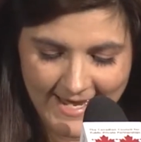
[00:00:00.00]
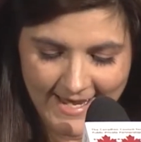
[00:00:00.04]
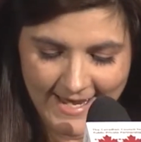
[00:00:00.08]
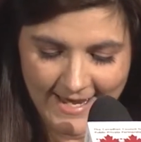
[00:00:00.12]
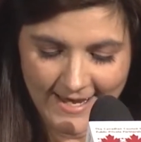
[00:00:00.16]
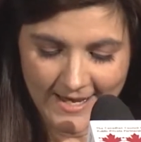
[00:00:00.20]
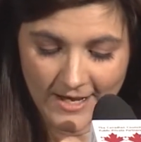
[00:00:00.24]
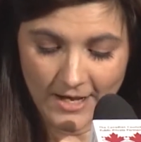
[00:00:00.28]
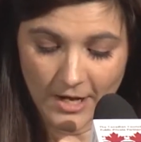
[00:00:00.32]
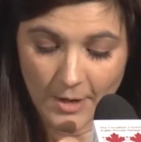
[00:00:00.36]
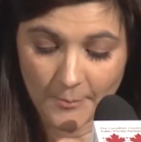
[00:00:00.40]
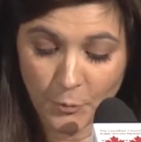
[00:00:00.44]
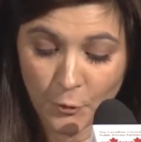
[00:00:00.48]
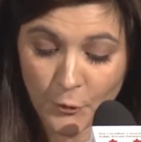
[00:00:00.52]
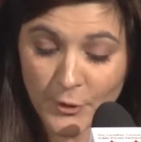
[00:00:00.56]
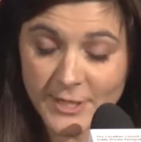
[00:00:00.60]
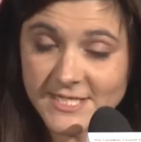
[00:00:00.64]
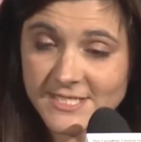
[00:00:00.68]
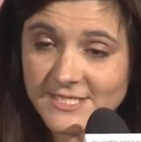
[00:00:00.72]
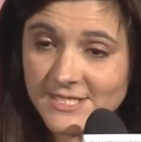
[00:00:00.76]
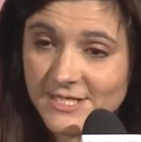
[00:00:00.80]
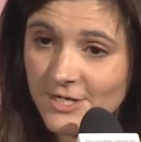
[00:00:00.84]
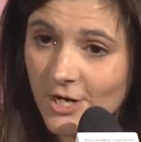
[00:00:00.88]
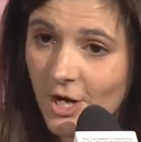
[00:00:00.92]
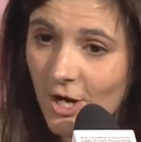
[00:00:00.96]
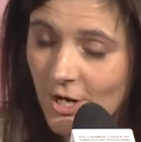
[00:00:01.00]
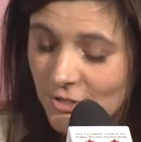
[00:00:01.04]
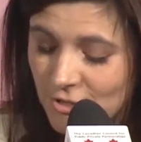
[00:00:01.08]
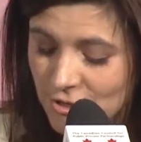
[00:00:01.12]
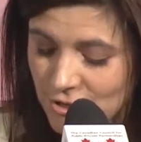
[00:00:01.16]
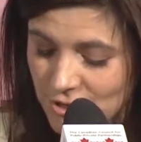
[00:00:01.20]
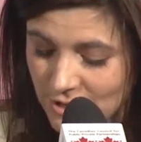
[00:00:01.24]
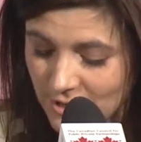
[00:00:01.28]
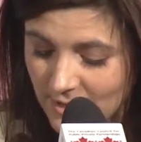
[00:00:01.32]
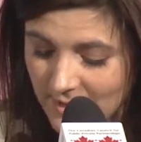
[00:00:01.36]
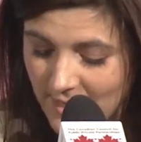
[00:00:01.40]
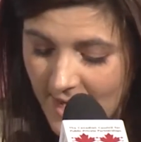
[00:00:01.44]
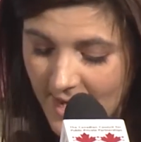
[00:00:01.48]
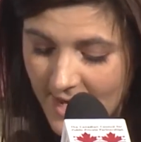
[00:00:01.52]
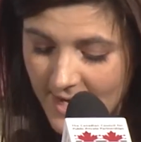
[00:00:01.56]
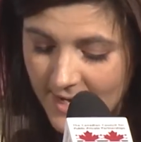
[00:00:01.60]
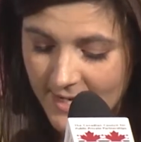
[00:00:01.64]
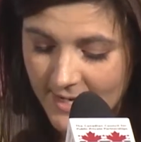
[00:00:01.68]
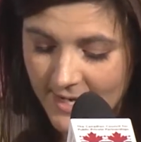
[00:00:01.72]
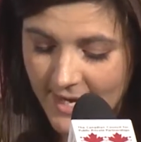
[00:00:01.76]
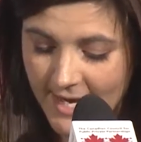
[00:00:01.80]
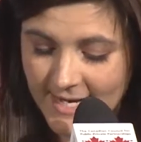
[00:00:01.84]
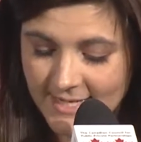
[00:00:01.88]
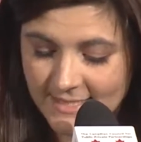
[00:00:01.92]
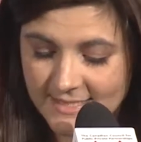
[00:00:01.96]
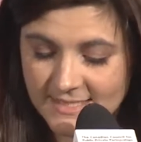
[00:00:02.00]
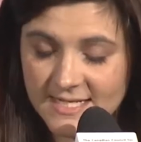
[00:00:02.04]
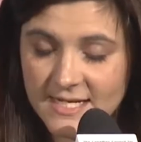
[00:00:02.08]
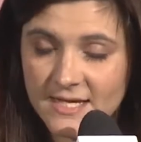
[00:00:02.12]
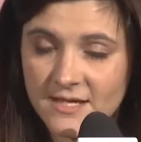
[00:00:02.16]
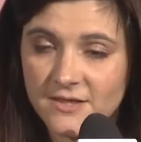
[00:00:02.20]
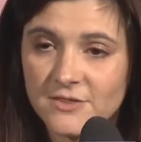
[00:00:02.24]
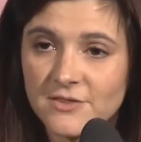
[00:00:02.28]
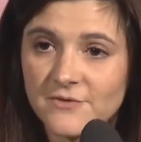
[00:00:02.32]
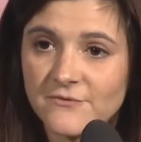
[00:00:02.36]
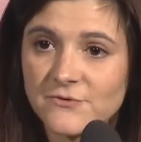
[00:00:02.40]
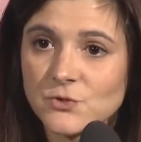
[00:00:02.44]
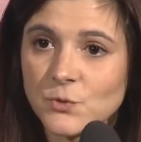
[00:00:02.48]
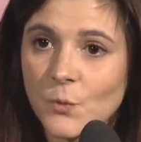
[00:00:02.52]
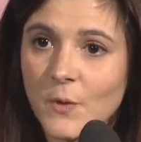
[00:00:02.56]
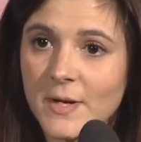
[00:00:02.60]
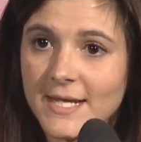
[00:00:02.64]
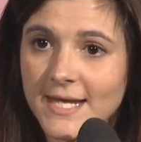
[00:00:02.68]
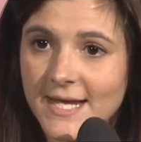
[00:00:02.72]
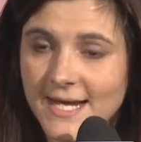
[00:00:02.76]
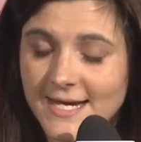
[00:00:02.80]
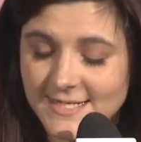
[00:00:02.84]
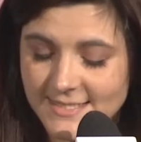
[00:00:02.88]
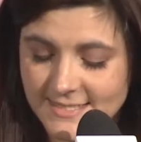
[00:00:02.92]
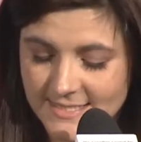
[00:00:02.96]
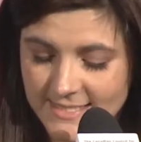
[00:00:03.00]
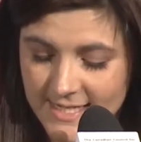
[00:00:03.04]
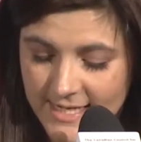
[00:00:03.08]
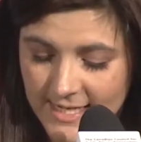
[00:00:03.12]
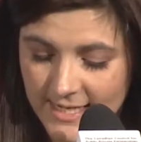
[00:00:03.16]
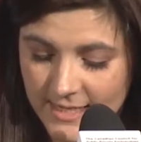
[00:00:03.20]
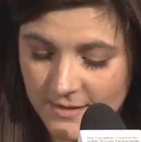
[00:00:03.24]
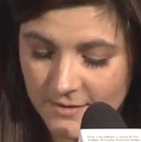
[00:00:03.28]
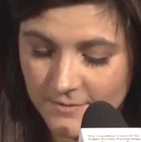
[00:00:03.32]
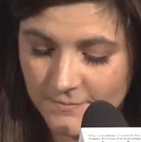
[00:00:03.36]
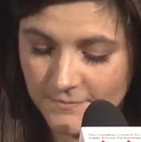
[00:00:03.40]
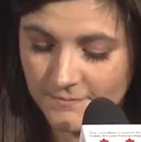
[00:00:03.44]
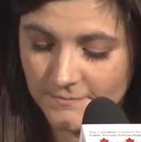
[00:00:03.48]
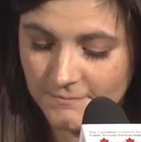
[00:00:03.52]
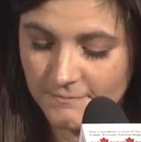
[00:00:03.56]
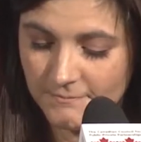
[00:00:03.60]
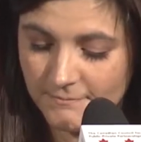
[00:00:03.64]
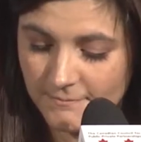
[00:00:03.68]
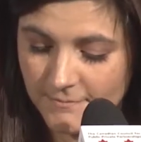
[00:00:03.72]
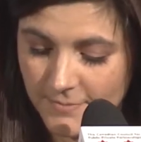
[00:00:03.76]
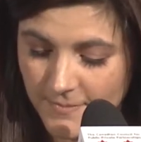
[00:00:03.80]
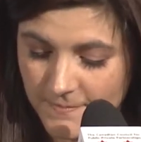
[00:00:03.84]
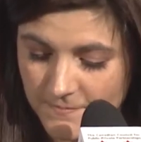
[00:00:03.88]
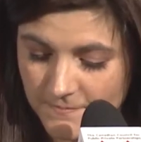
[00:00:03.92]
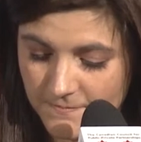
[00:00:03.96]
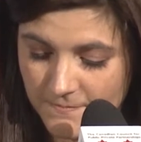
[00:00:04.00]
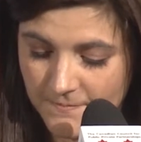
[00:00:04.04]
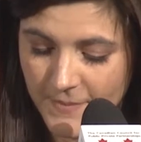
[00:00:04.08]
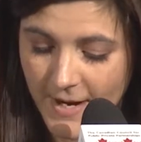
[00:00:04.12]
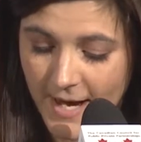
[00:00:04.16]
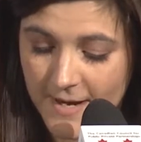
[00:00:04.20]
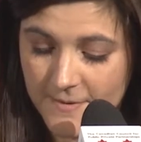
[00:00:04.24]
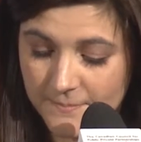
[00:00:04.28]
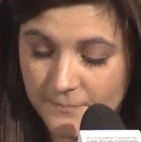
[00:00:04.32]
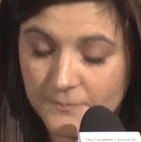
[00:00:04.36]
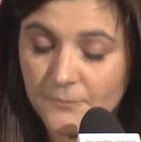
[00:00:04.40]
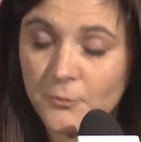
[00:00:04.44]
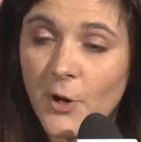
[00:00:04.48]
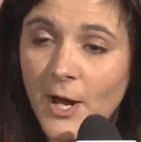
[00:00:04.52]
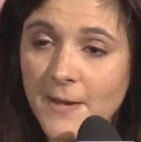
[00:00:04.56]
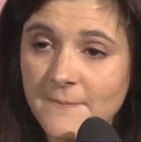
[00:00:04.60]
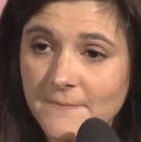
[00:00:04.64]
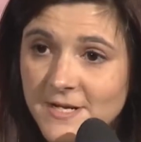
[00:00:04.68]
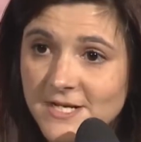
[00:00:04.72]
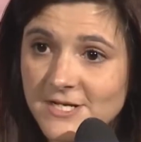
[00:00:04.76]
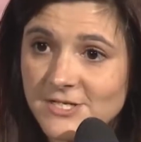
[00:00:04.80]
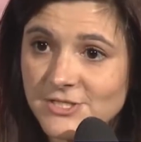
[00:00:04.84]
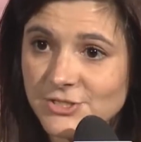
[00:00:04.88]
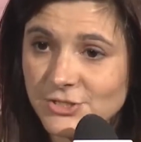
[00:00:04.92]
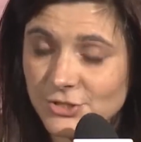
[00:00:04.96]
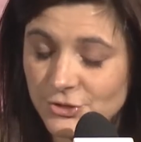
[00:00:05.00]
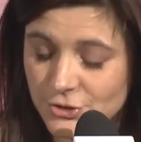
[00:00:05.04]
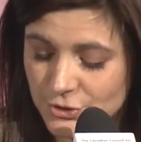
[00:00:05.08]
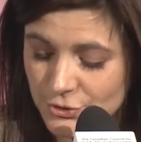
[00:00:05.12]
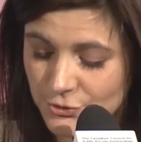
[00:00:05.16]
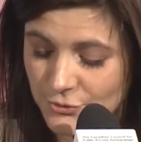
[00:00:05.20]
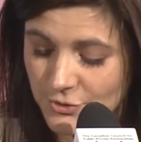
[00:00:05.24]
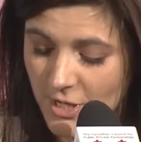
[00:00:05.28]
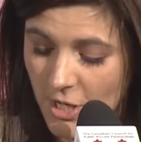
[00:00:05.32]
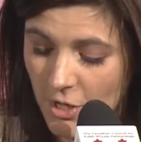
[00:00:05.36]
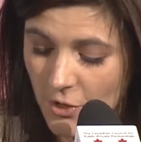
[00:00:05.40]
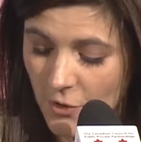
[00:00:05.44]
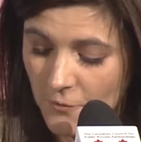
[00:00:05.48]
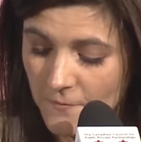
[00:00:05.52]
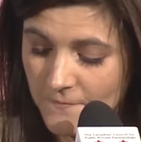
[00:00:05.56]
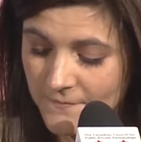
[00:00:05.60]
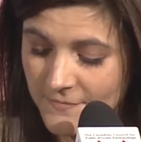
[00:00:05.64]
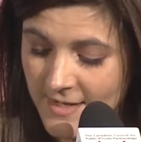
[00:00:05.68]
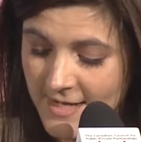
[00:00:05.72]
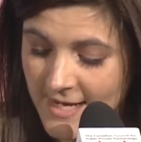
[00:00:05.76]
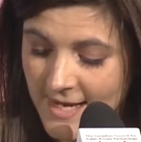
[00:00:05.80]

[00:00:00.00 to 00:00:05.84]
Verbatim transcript: Uh, appointed on July 18th of 2018 by Prime Minister Trudeau,